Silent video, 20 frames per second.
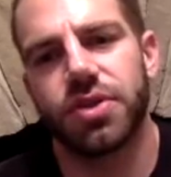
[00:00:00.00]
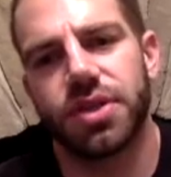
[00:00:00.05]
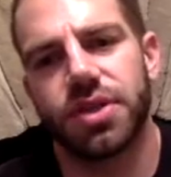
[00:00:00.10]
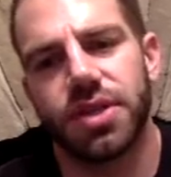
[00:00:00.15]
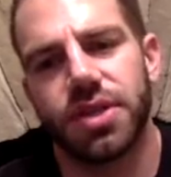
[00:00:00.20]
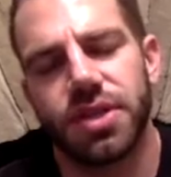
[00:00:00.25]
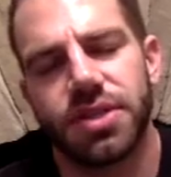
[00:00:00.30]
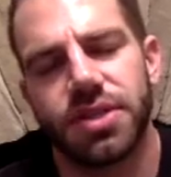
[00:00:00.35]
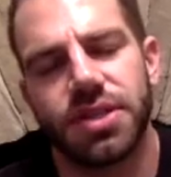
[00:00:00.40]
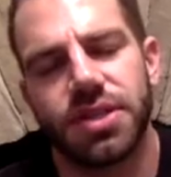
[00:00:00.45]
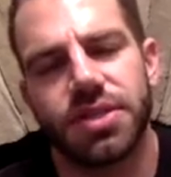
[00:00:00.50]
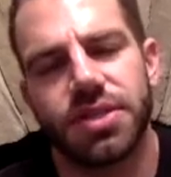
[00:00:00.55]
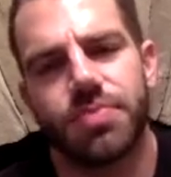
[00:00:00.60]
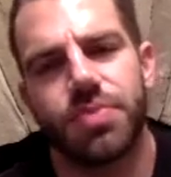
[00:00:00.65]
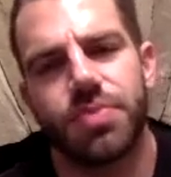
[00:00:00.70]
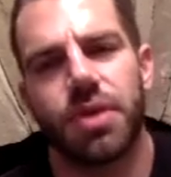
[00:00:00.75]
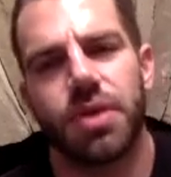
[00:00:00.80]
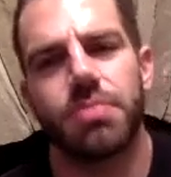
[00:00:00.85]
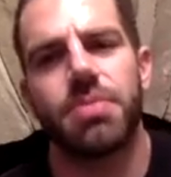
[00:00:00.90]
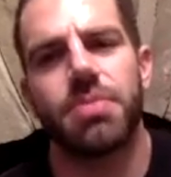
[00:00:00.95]
And is this
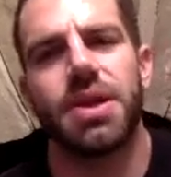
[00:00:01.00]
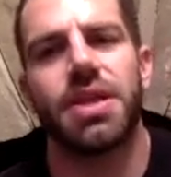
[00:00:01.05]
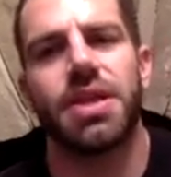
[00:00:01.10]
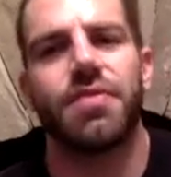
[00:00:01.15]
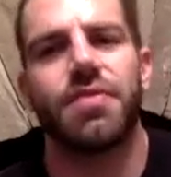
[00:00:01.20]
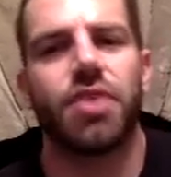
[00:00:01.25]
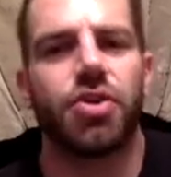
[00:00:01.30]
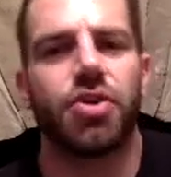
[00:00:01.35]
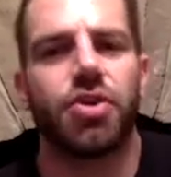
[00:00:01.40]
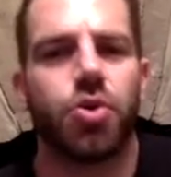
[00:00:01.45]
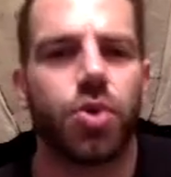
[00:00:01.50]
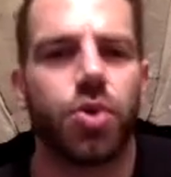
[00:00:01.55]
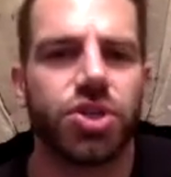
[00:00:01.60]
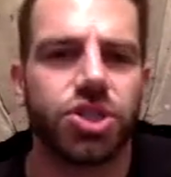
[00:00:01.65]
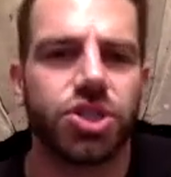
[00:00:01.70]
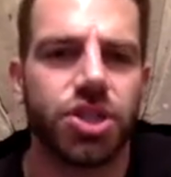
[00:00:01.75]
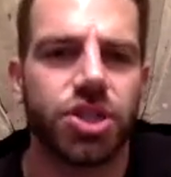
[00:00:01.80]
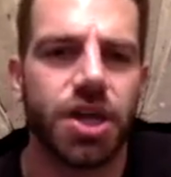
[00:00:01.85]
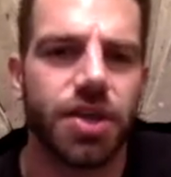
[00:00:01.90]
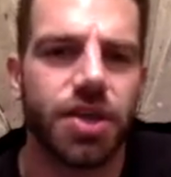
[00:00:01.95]
done mainly via a
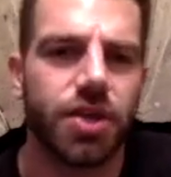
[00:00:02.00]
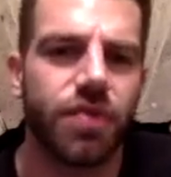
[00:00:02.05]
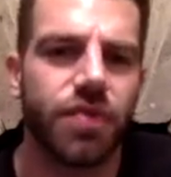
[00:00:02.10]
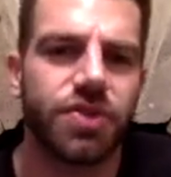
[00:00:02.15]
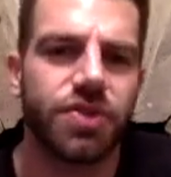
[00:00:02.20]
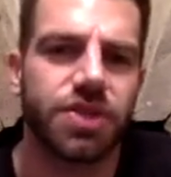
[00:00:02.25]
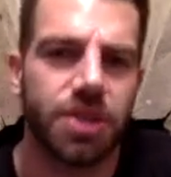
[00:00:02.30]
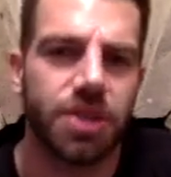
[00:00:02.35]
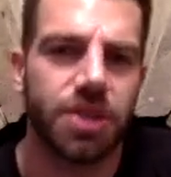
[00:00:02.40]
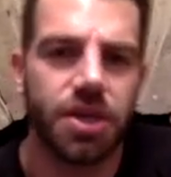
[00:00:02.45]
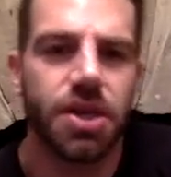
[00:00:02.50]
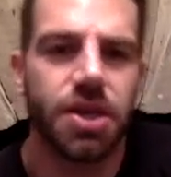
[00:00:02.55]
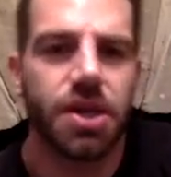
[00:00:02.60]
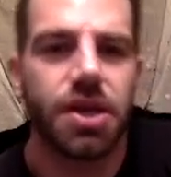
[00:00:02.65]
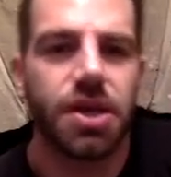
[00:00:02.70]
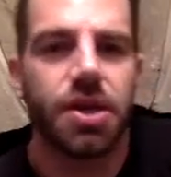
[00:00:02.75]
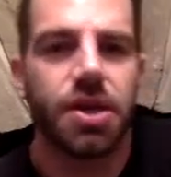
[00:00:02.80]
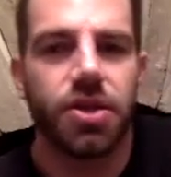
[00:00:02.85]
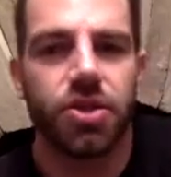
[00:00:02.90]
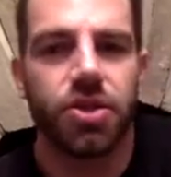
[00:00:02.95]
questionnaire then? Obviously,
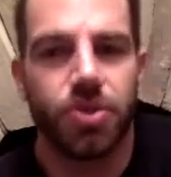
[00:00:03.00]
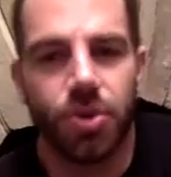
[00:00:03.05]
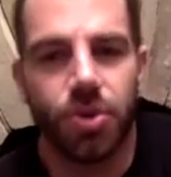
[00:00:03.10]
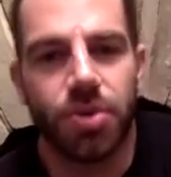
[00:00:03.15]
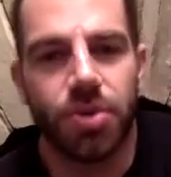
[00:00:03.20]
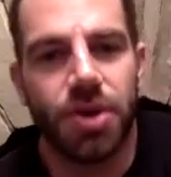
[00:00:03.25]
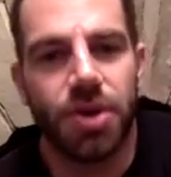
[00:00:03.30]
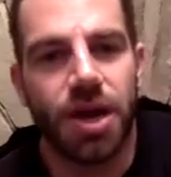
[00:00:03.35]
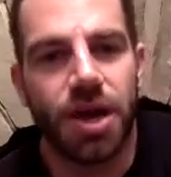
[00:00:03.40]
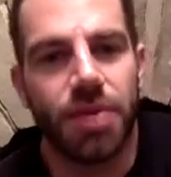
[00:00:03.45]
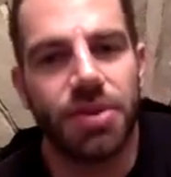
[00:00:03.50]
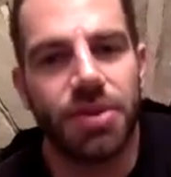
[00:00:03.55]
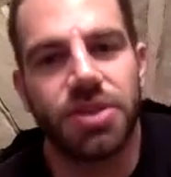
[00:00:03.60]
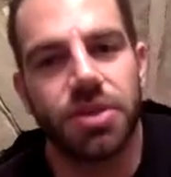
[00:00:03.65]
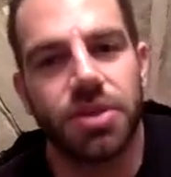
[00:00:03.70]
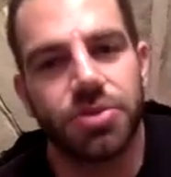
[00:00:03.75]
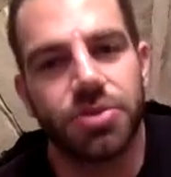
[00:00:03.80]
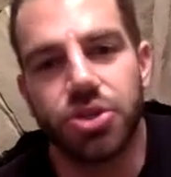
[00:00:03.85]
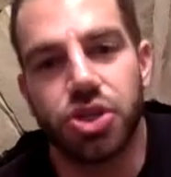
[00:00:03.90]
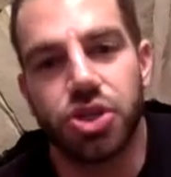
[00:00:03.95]
the one about how many
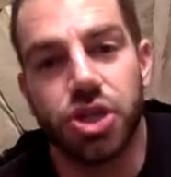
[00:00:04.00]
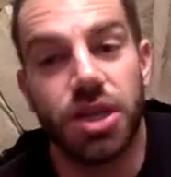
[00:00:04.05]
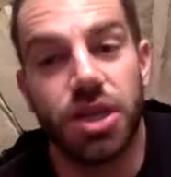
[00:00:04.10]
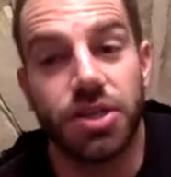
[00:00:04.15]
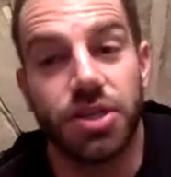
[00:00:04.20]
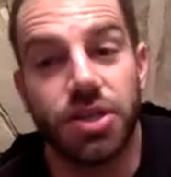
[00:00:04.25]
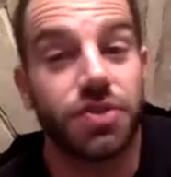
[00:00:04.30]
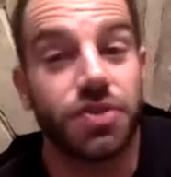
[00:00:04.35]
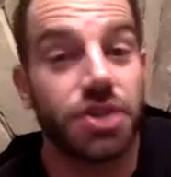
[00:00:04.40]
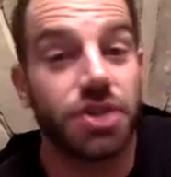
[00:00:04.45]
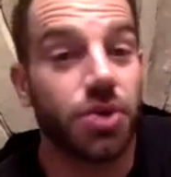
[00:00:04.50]
times you shit is obviously a